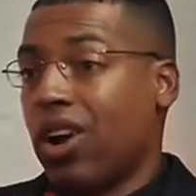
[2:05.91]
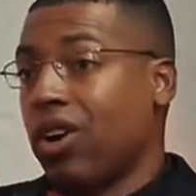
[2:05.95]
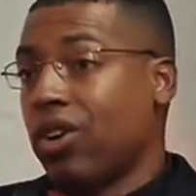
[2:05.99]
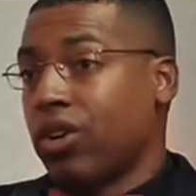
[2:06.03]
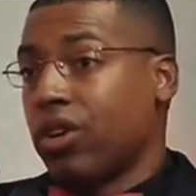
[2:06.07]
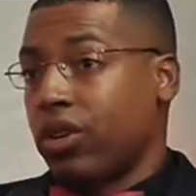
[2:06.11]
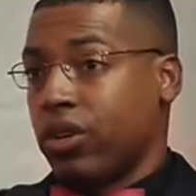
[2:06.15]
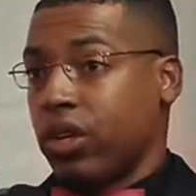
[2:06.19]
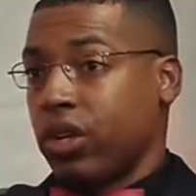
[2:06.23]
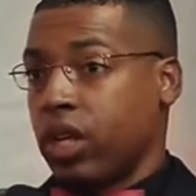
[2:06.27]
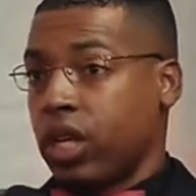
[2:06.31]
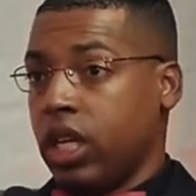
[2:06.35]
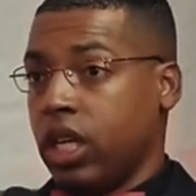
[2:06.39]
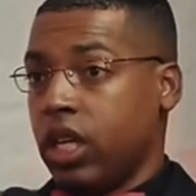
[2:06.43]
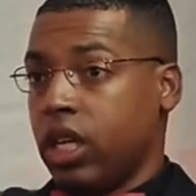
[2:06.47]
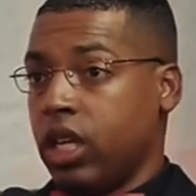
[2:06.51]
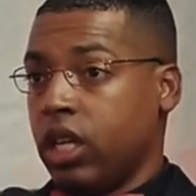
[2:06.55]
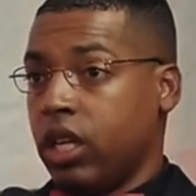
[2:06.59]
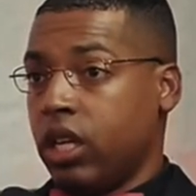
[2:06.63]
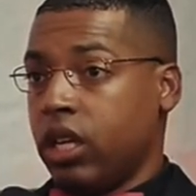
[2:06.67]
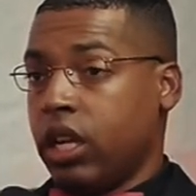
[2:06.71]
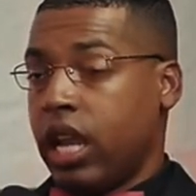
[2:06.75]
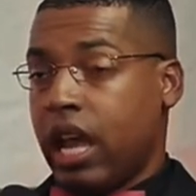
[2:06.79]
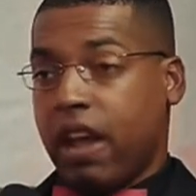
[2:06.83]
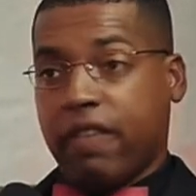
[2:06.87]
Mm-hmm.
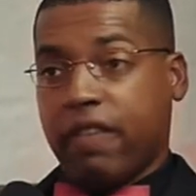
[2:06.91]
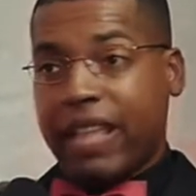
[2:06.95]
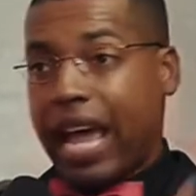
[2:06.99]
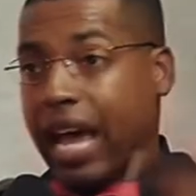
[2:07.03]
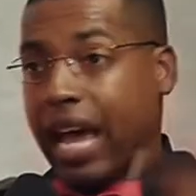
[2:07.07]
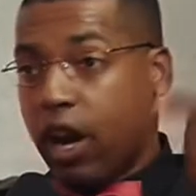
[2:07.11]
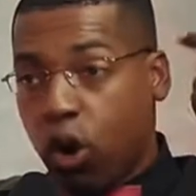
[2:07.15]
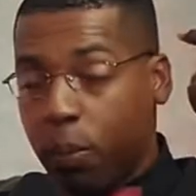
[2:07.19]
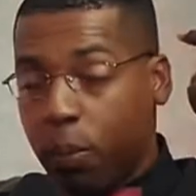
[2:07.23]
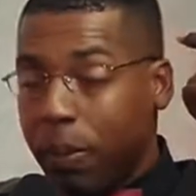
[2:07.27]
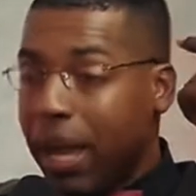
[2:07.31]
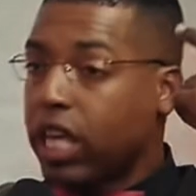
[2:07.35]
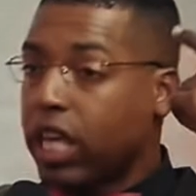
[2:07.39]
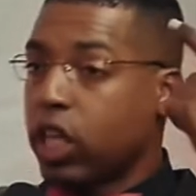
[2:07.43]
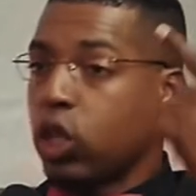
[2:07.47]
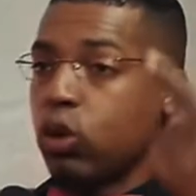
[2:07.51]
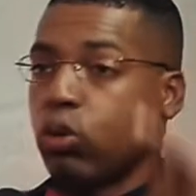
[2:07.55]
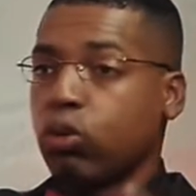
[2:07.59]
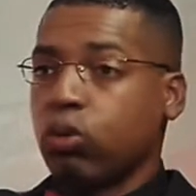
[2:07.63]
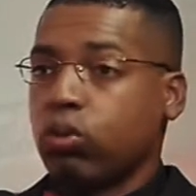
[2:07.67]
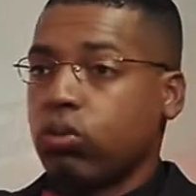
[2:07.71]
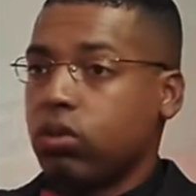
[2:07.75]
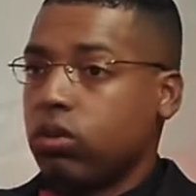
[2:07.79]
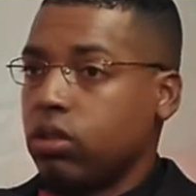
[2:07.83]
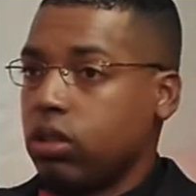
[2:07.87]
Now, if that don't make you
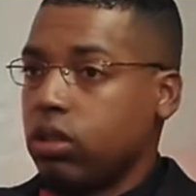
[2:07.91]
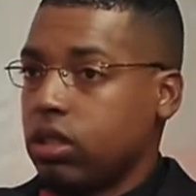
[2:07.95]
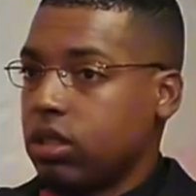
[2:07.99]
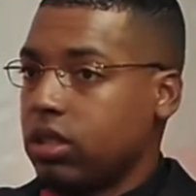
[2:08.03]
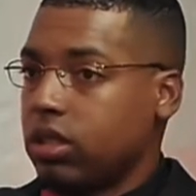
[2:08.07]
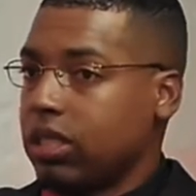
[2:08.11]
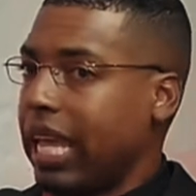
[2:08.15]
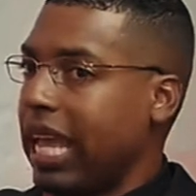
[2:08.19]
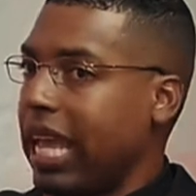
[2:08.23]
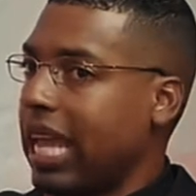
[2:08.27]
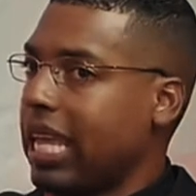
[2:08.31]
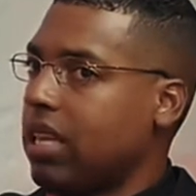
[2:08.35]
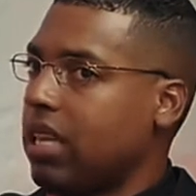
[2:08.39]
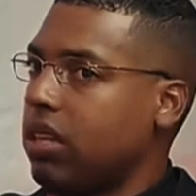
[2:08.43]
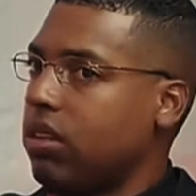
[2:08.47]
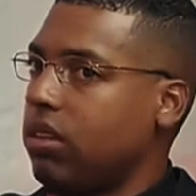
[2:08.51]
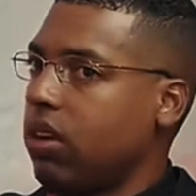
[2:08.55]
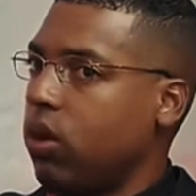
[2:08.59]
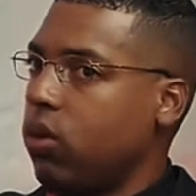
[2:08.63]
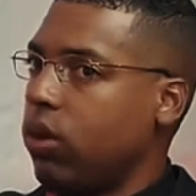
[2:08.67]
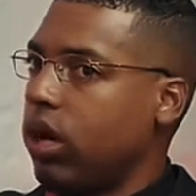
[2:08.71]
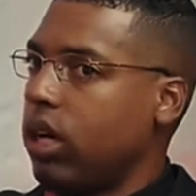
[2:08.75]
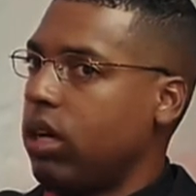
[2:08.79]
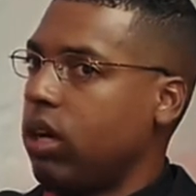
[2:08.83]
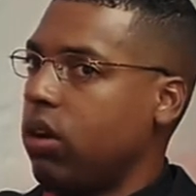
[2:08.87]
say, you know
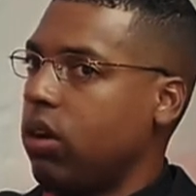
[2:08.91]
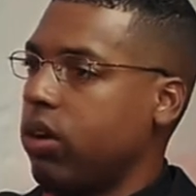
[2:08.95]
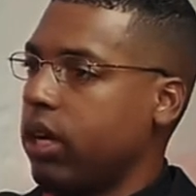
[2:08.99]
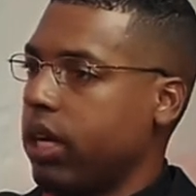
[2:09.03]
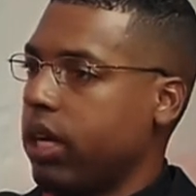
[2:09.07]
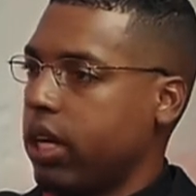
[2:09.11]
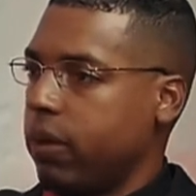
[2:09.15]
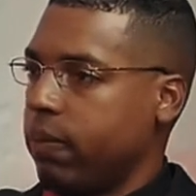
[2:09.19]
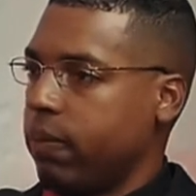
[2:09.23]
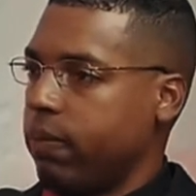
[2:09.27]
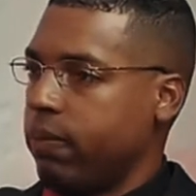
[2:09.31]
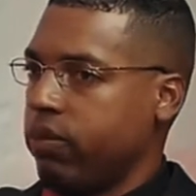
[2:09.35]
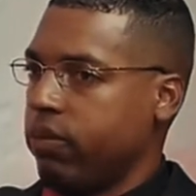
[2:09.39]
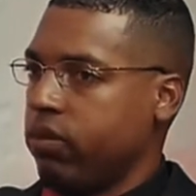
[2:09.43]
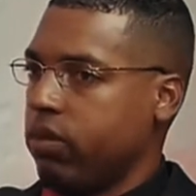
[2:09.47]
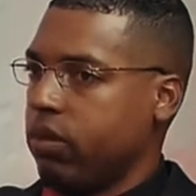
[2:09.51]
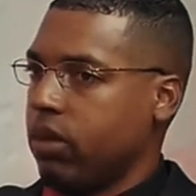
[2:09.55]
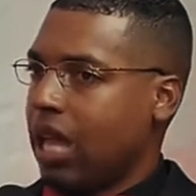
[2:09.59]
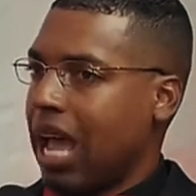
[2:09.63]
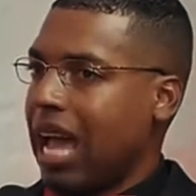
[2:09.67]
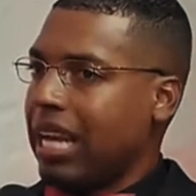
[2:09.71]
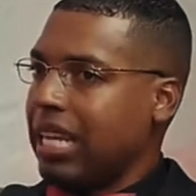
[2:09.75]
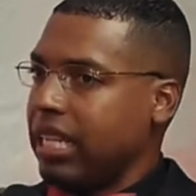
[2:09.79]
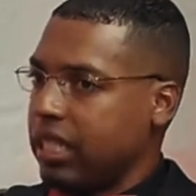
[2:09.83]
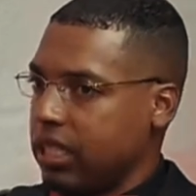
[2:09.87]
what, hold up, I
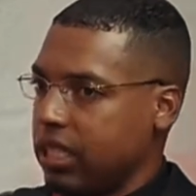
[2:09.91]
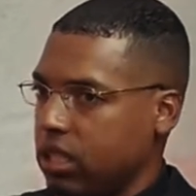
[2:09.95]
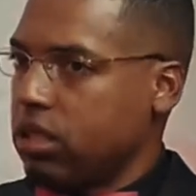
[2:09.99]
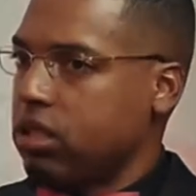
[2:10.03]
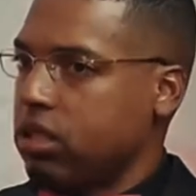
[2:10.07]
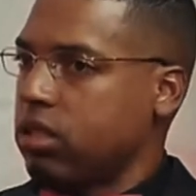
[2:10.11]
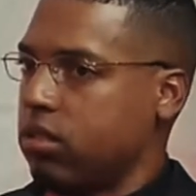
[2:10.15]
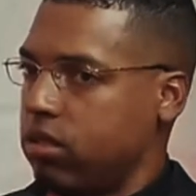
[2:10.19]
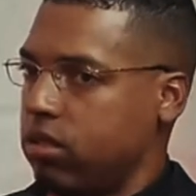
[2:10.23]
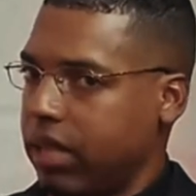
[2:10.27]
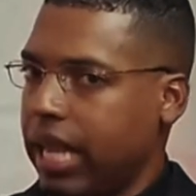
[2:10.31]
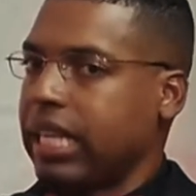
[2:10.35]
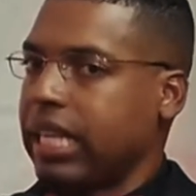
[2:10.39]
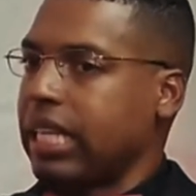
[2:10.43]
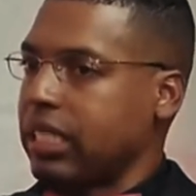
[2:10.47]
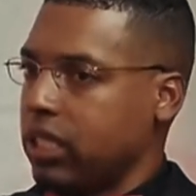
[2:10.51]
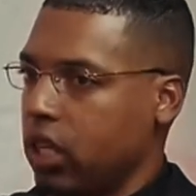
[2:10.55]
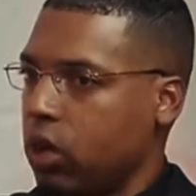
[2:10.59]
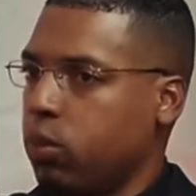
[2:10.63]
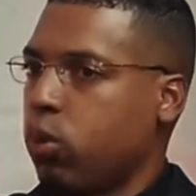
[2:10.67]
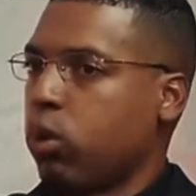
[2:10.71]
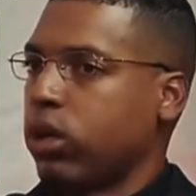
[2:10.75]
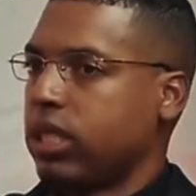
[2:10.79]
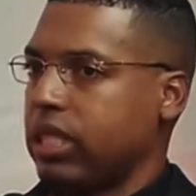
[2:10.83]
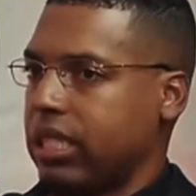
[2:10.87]
need to take this a little
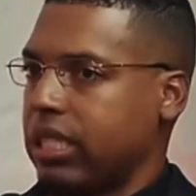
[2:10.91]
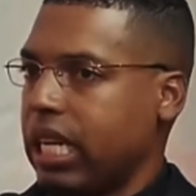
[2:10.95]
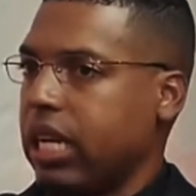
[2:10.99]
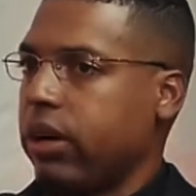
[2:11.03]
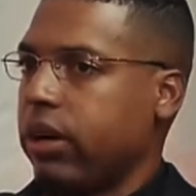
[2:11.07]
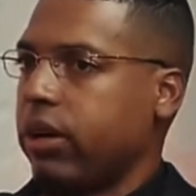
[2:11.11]
more serious.